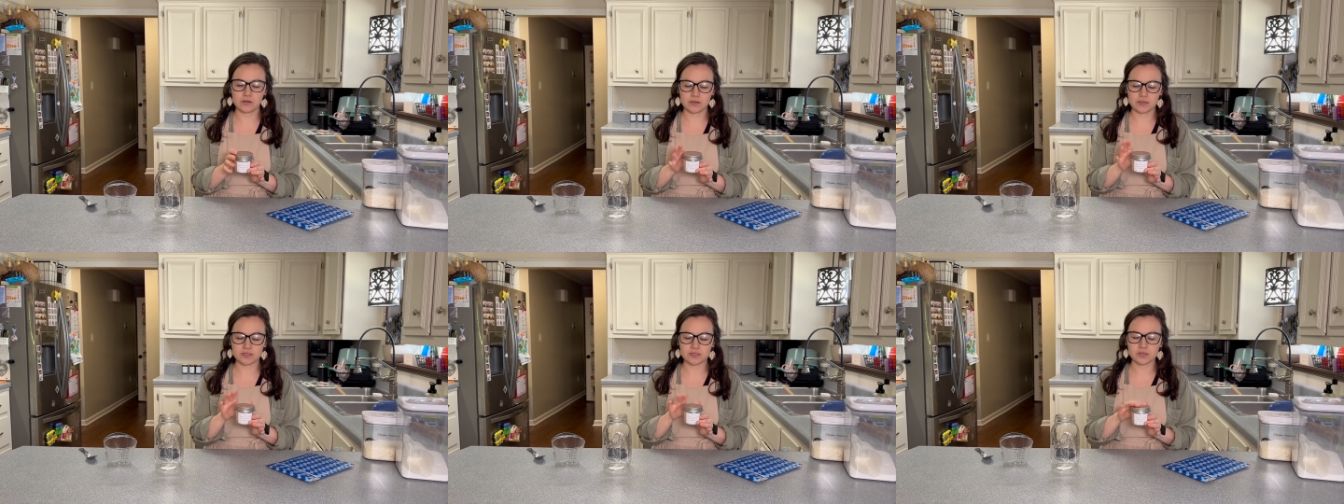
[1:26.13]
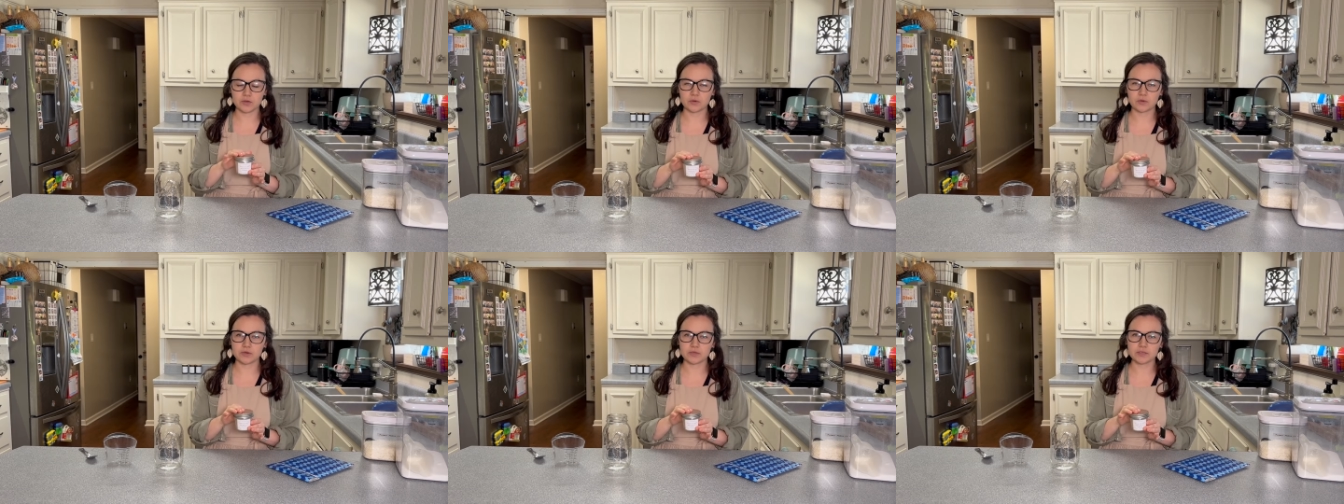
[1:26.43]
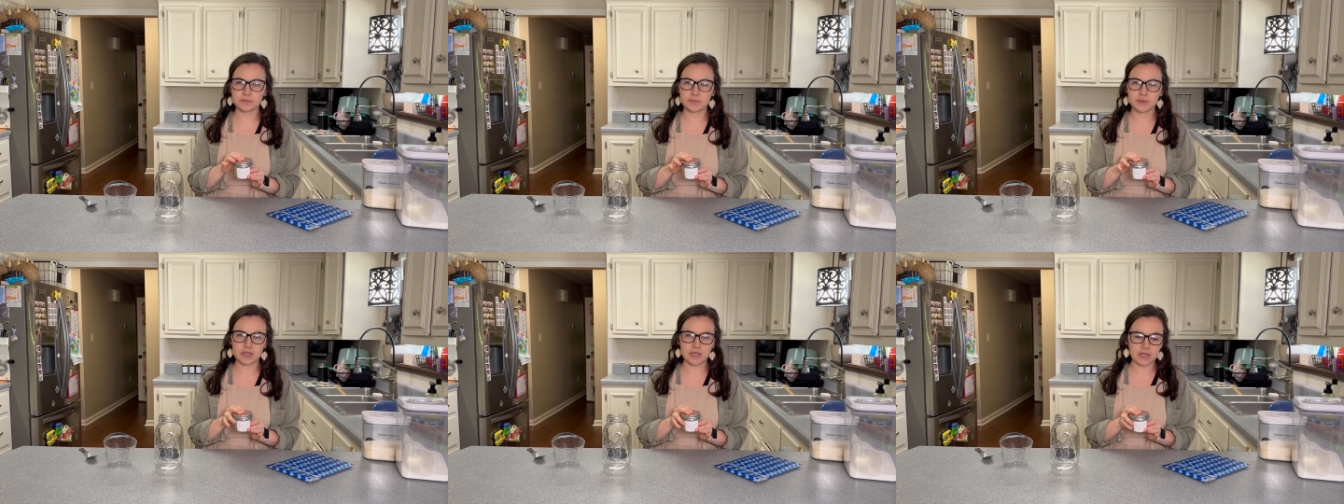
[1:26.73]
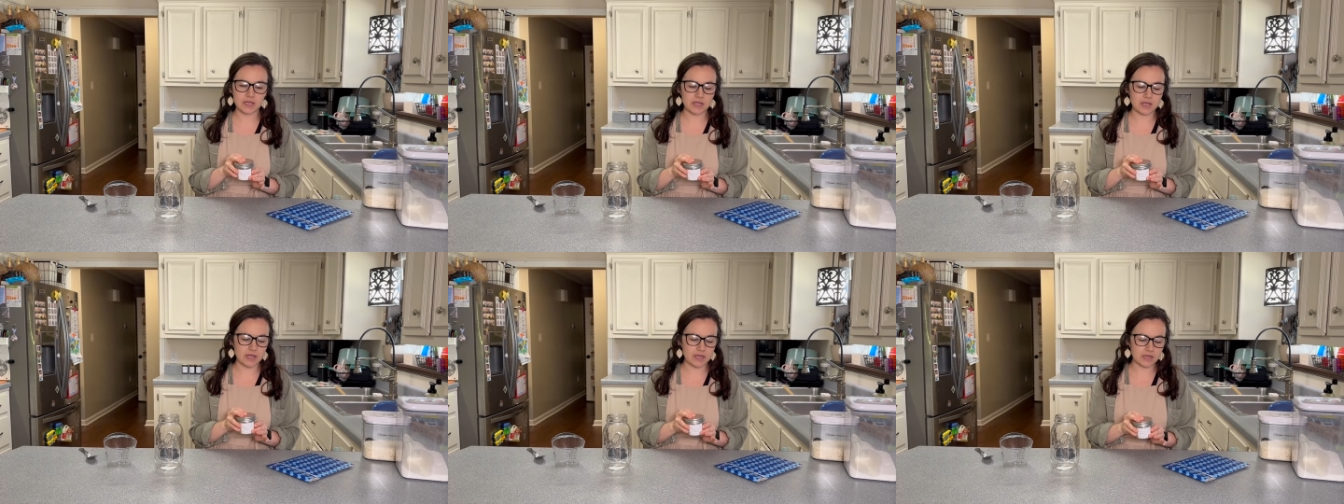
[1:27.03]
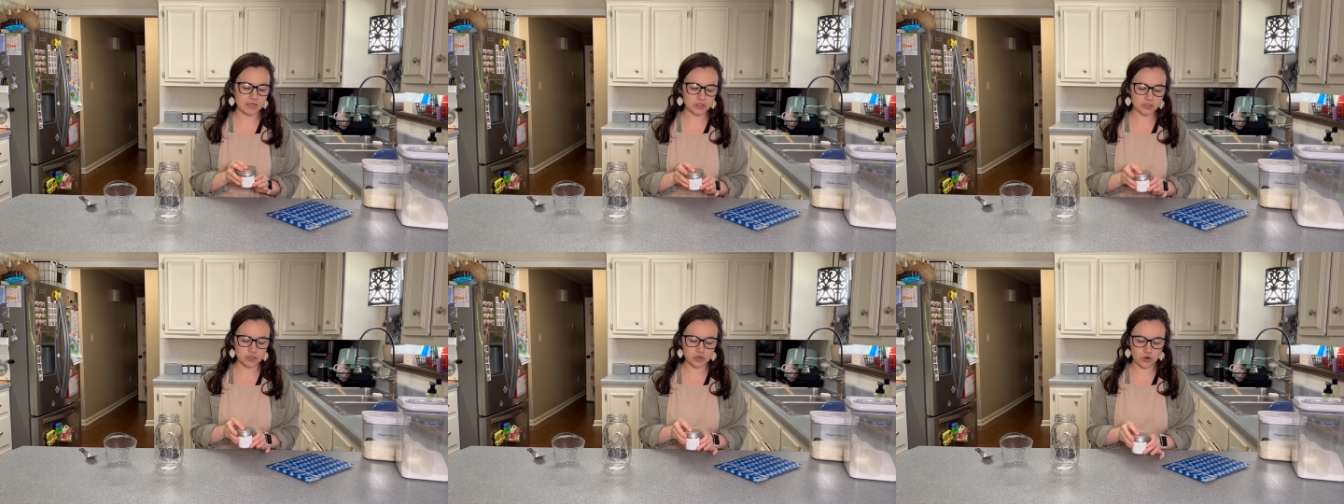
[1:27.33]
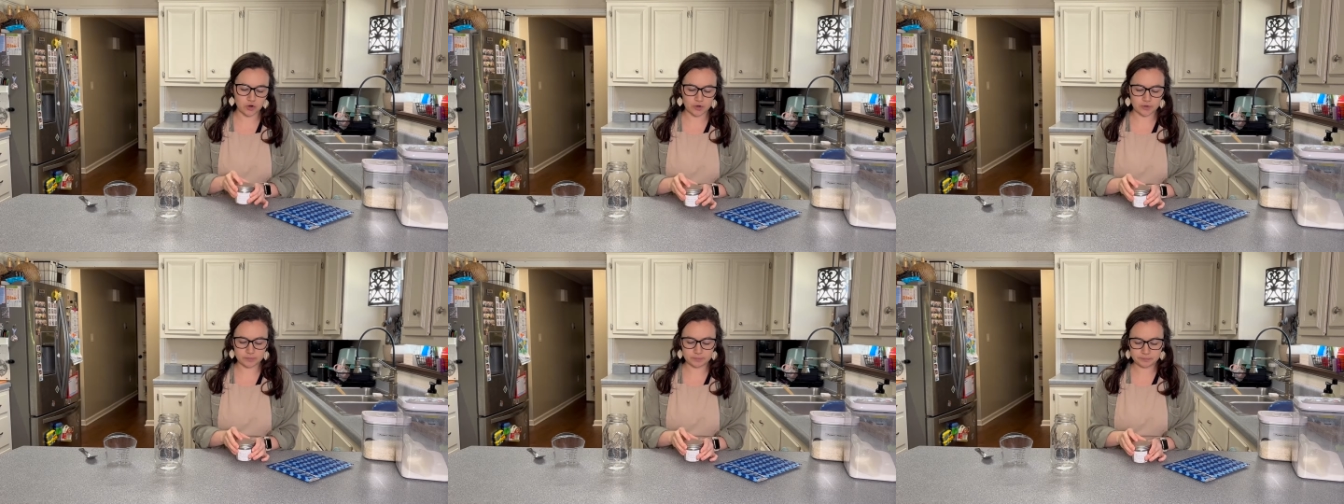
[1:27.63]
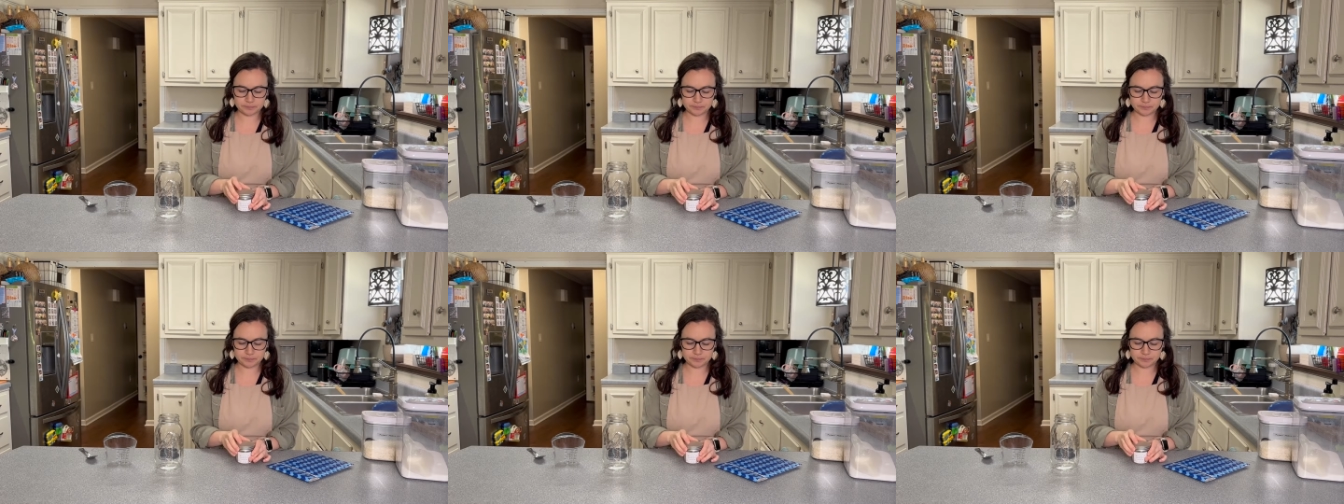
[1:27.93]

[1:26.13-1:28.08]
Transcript: it's going to be in a jar,